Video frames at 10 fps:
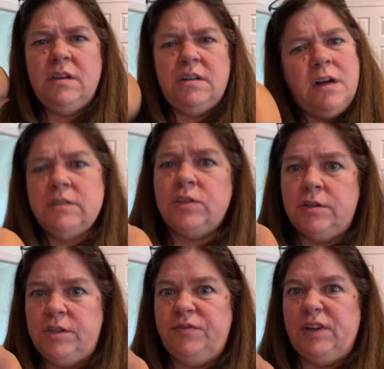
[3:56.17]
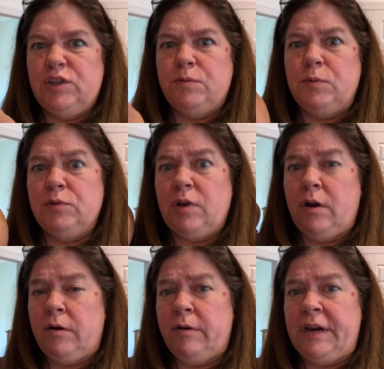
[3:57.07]
non-starchy vegetables
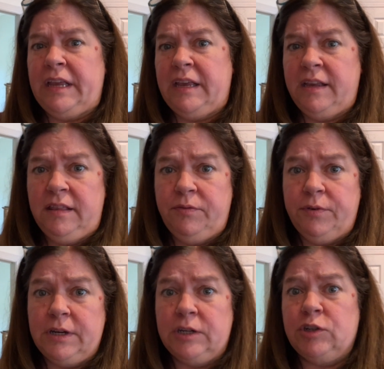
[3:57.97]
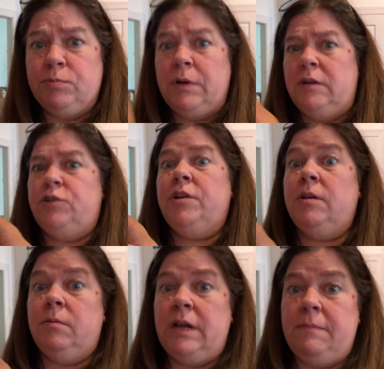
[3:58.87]
already in the fridge, but I'll show
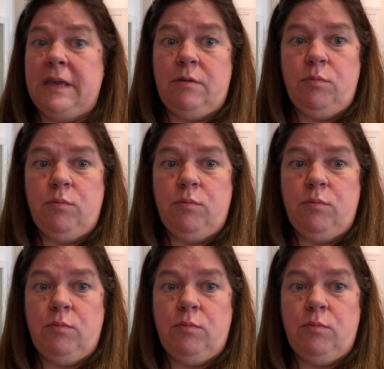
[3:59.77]
you what I make